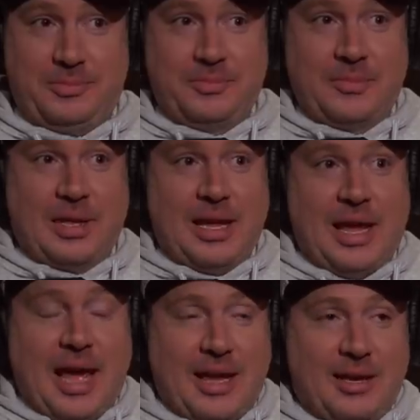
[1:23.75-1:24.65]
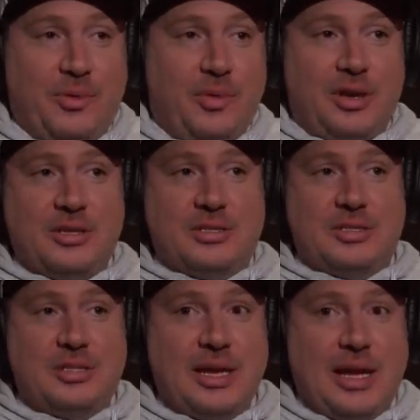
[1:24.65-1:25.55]
Oh yeah, and it
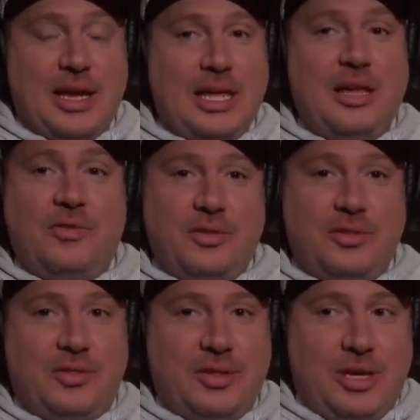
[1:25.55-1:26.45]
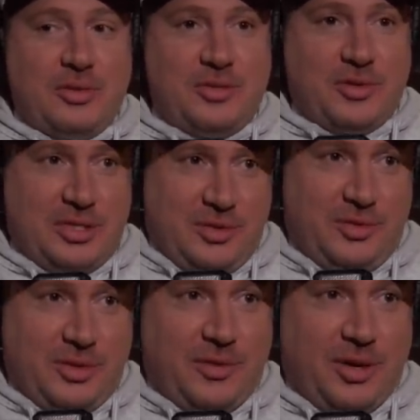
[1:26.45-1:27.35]
was even it was for
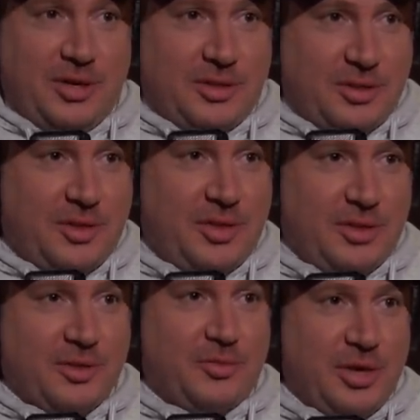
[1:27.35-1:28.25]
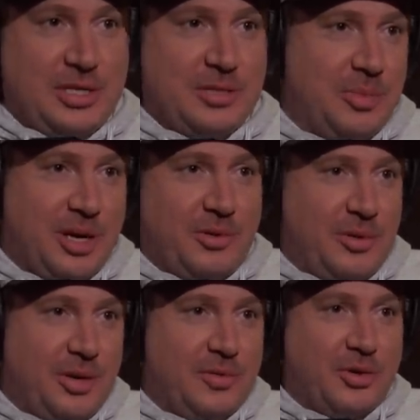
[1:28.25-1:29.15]
uh, a thing to free Tibet or
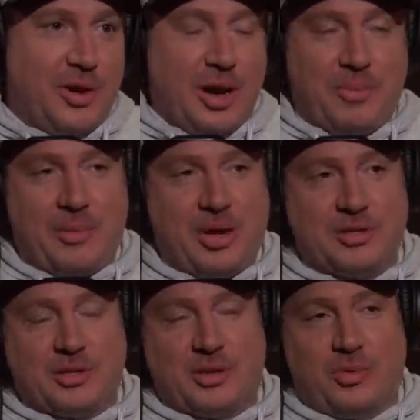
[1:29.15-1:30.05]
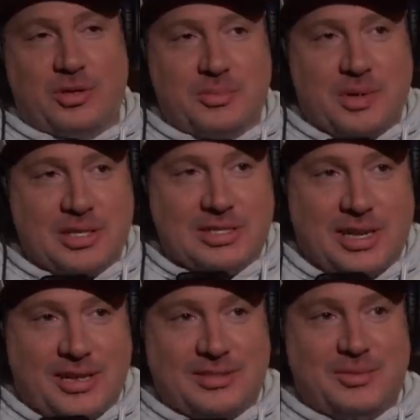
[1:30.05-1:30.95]
whatever crap. I'm not sure where Tibet
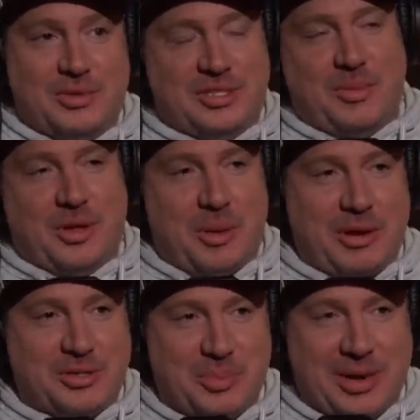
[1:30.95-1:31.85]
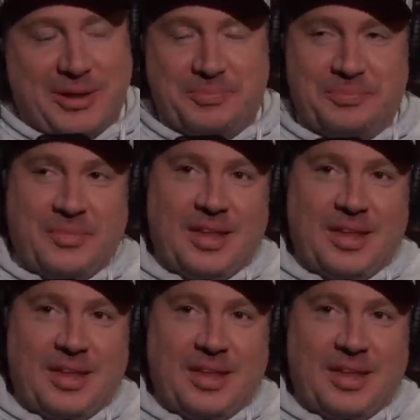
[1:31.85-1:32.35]
stands, but something about Tibet